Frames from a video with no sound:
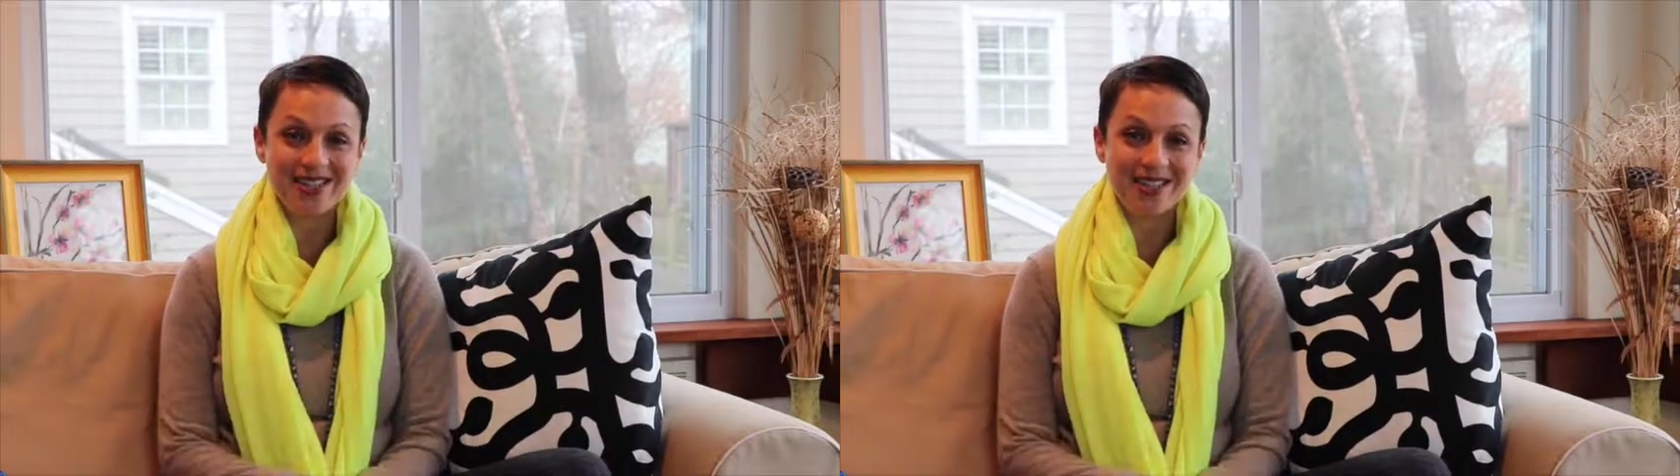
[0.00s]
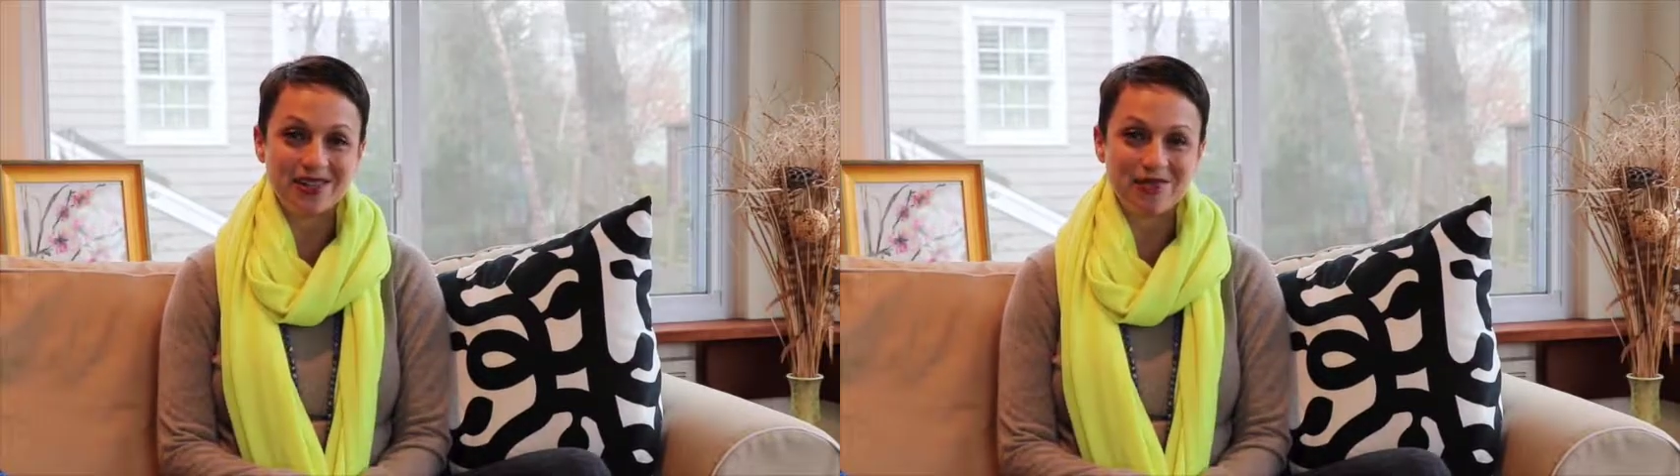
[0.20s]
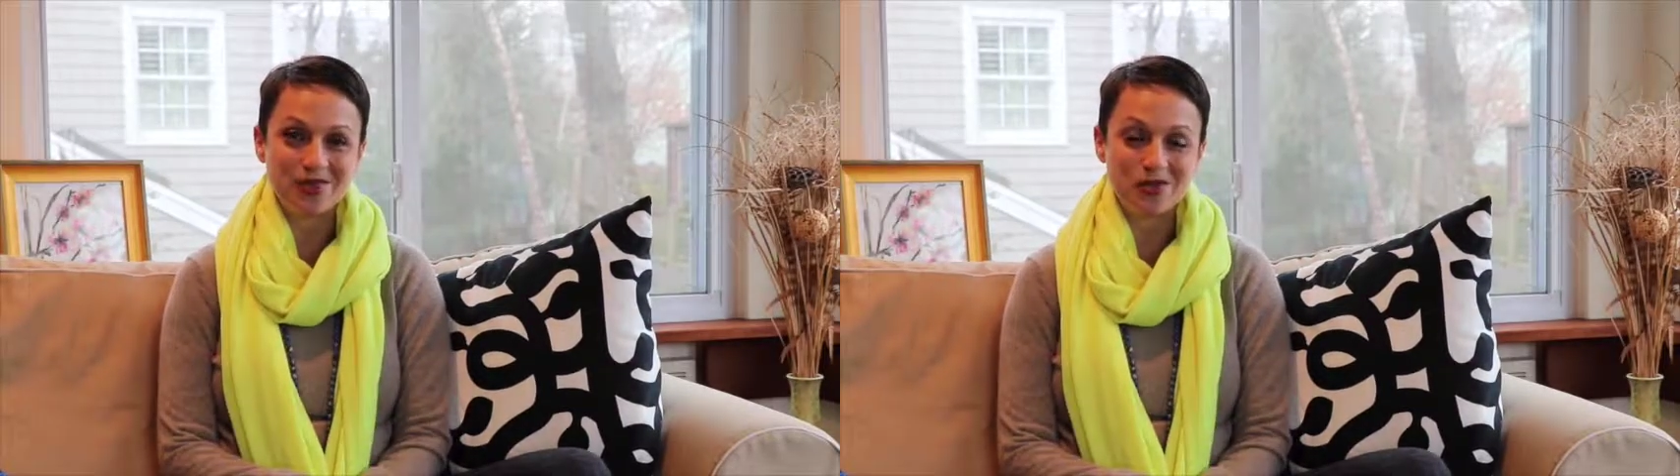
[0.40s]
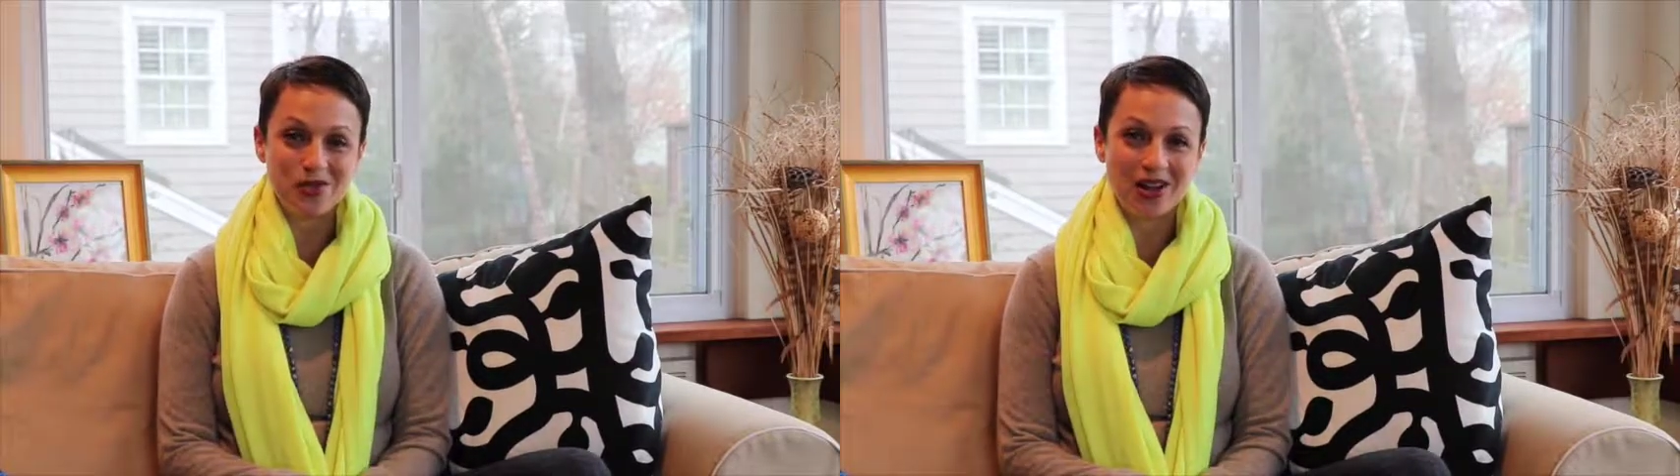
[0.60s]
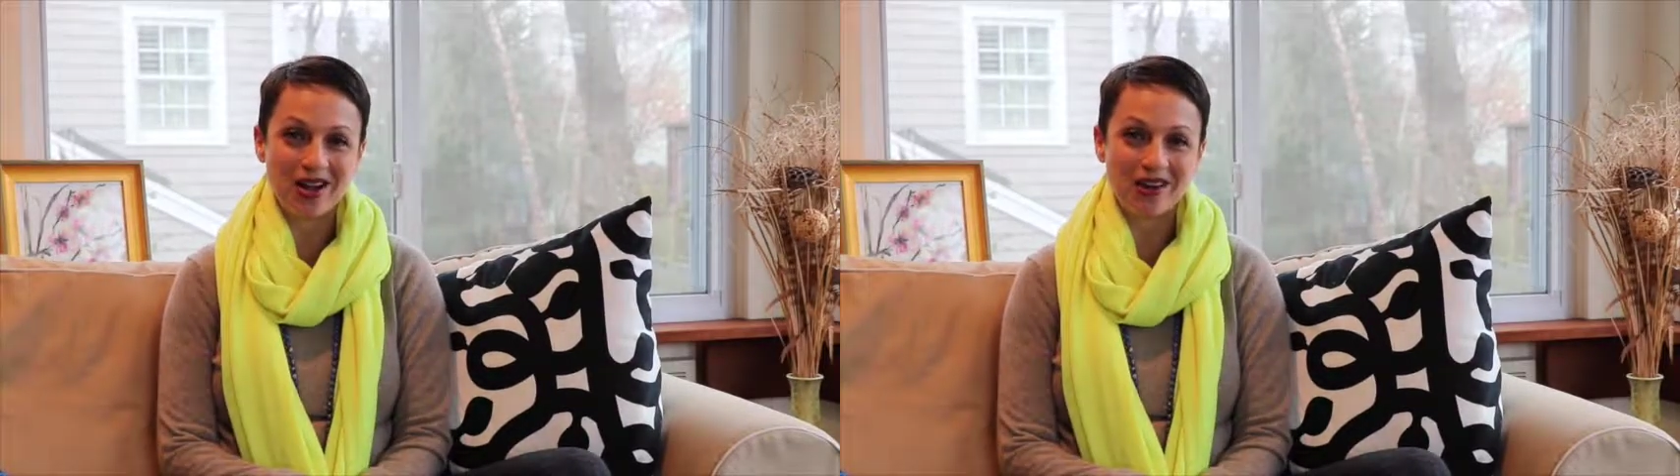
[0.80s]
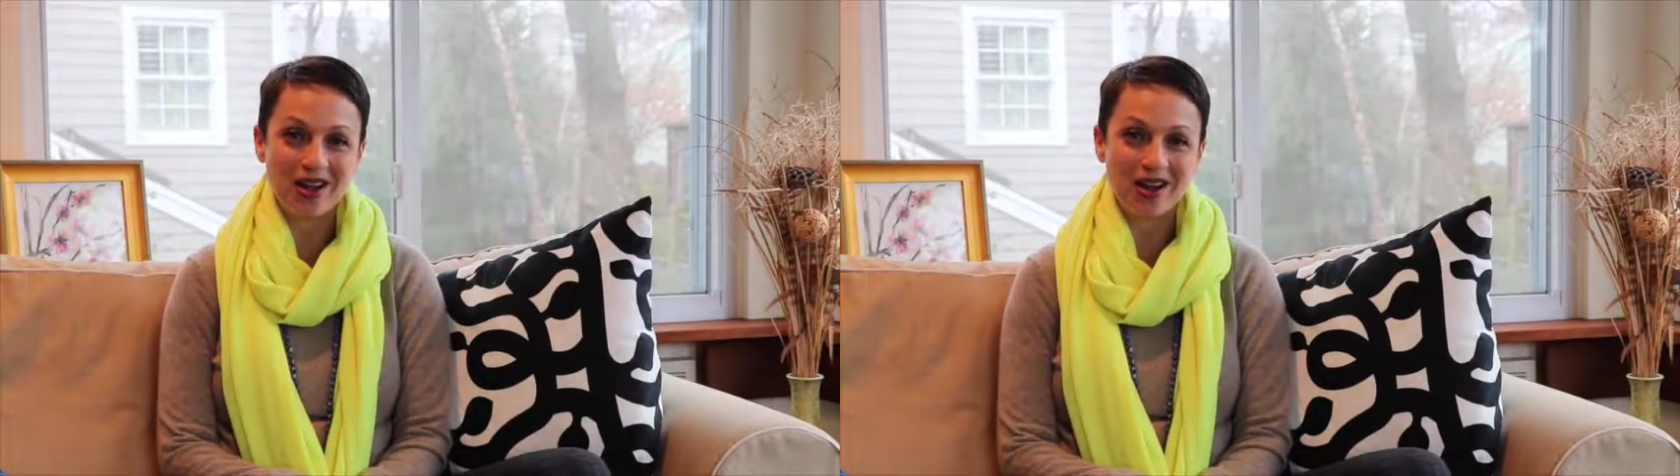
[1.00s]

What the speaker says: to share